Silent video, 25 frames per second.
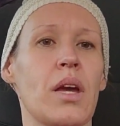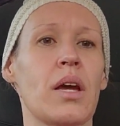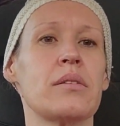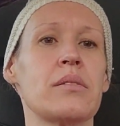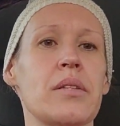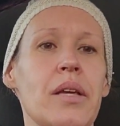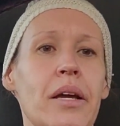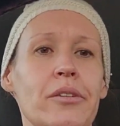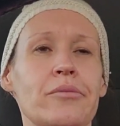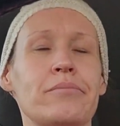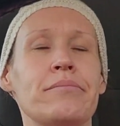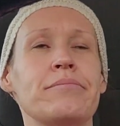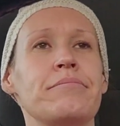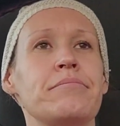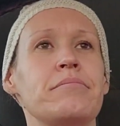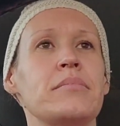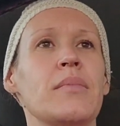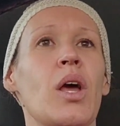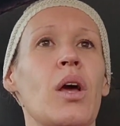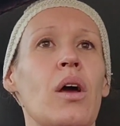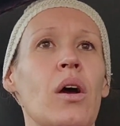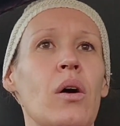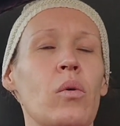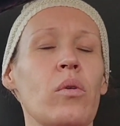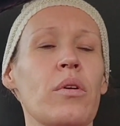I said,
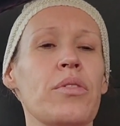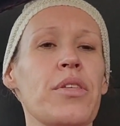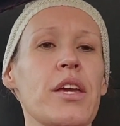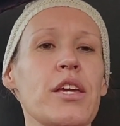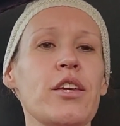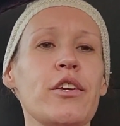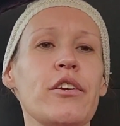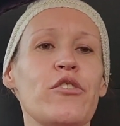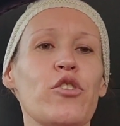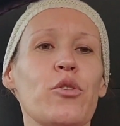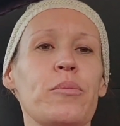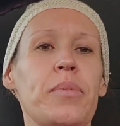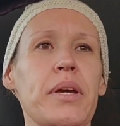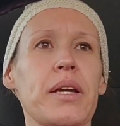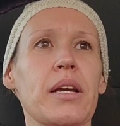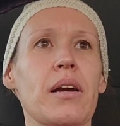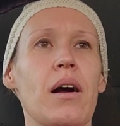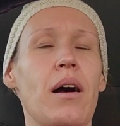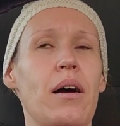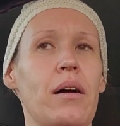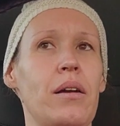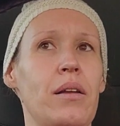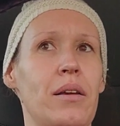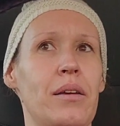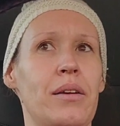well, thank you for being
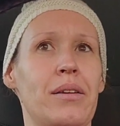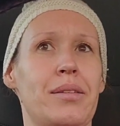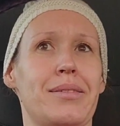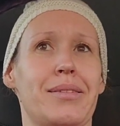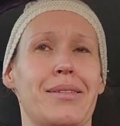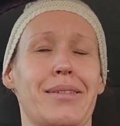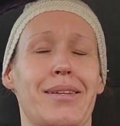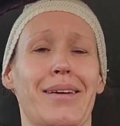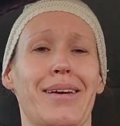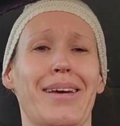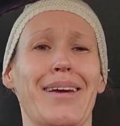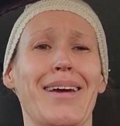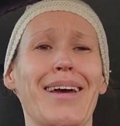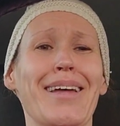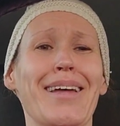honest.